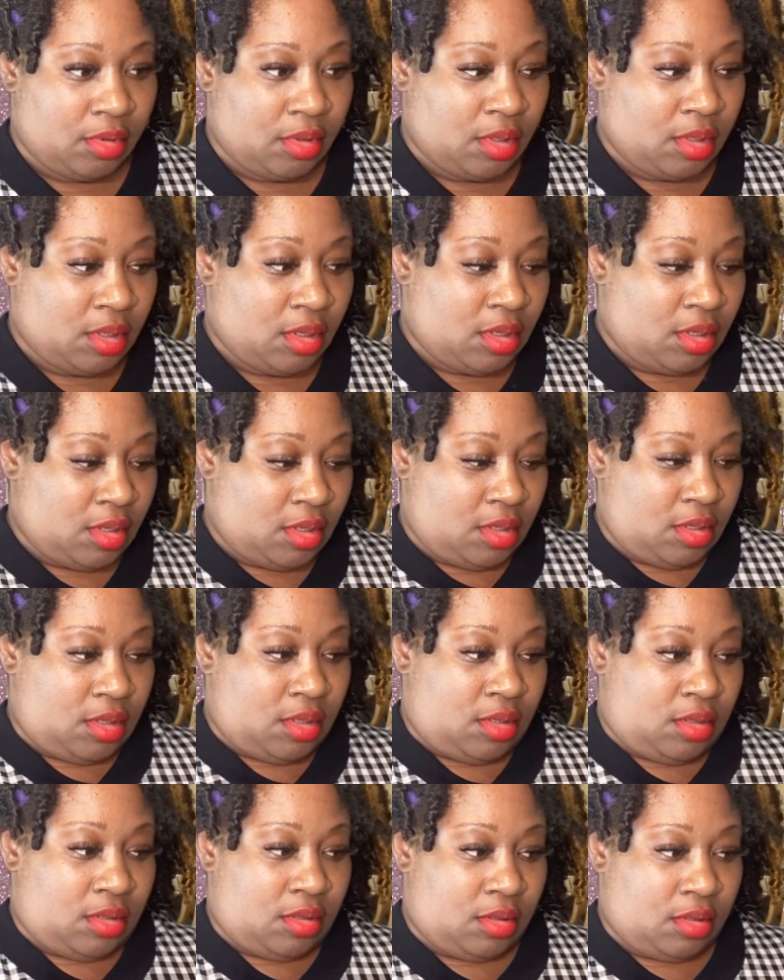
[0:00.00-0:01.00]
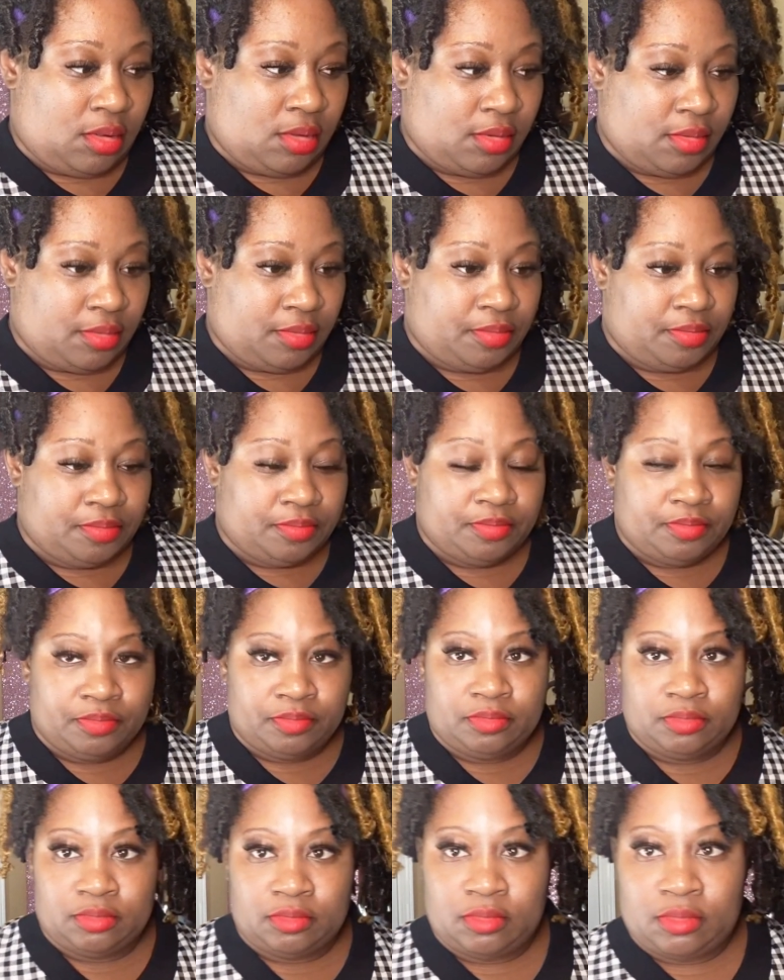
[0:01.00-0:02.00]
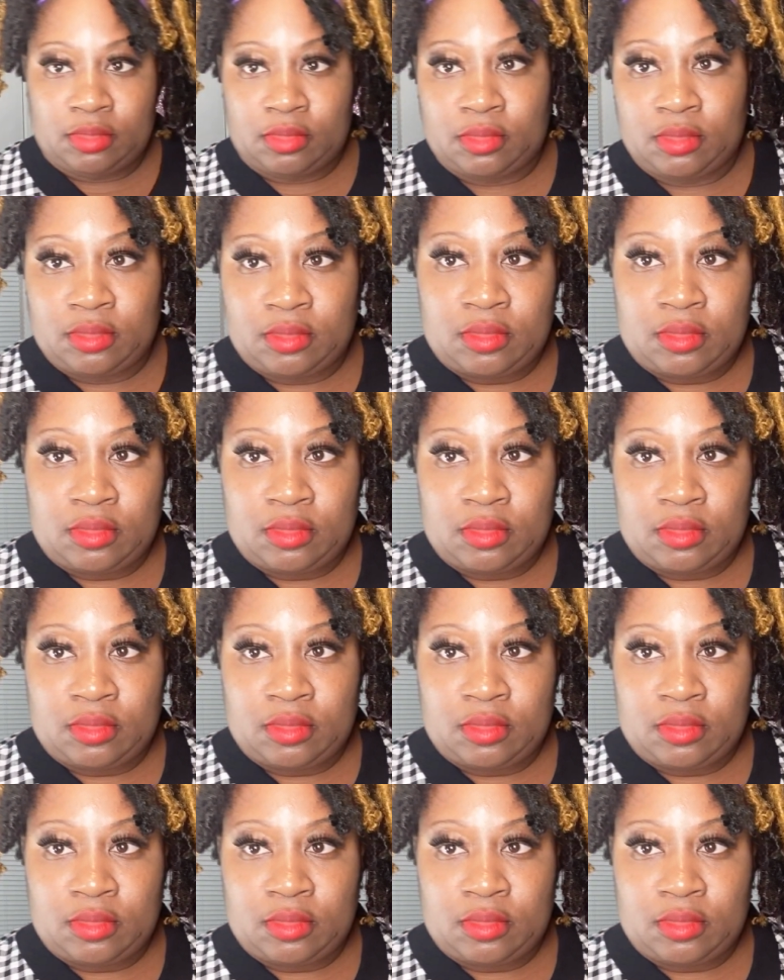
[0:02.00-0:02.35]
(silence)